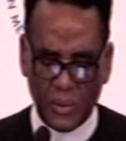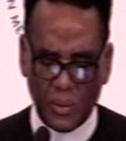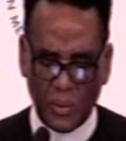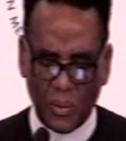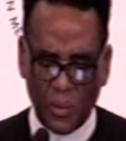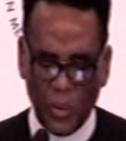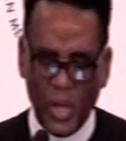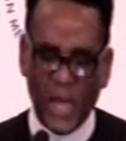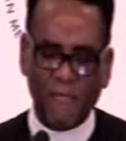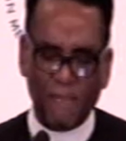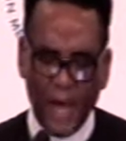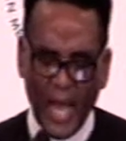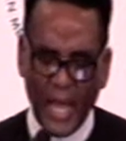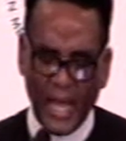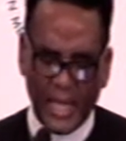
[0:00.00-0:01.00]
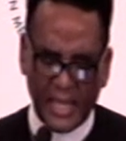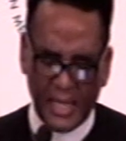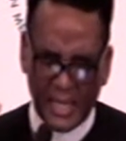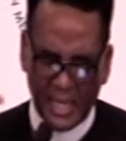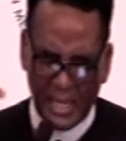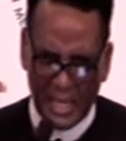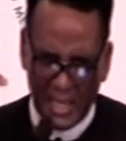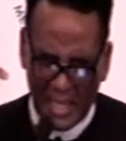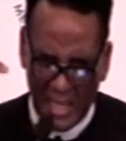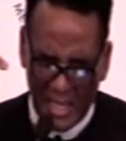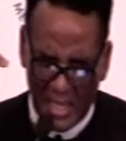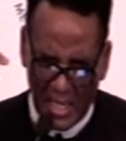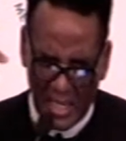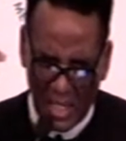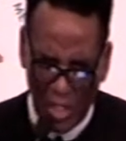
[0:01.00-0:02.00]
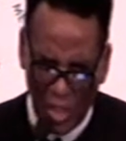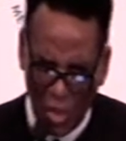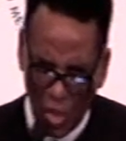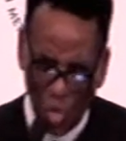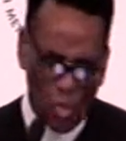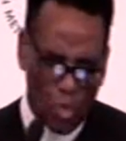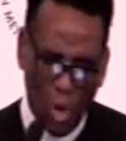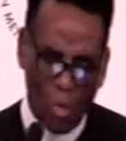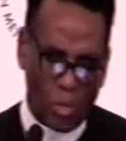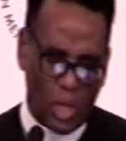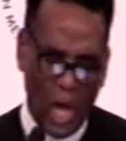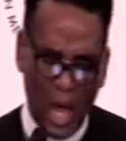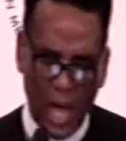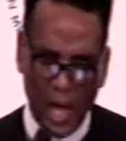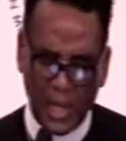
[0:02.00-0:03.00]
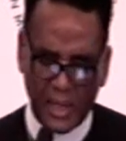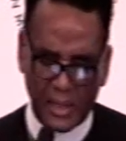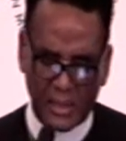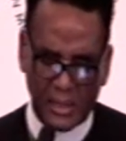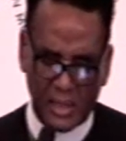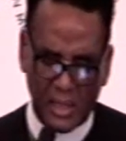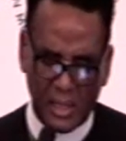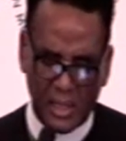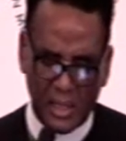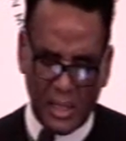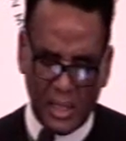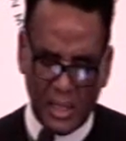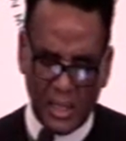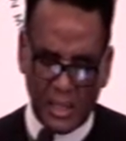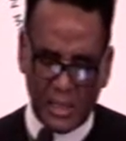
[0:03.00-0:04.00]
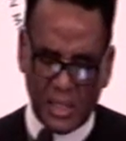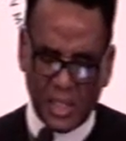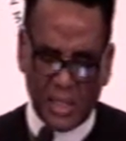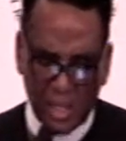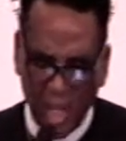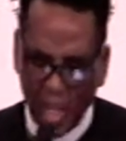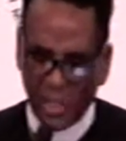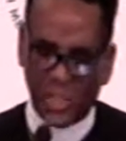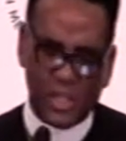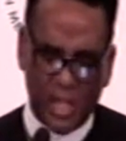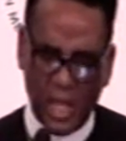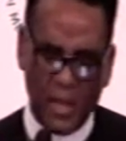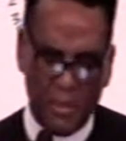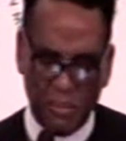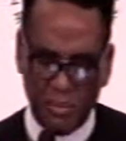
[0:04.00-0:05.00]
We invite you, O oh God, to touch them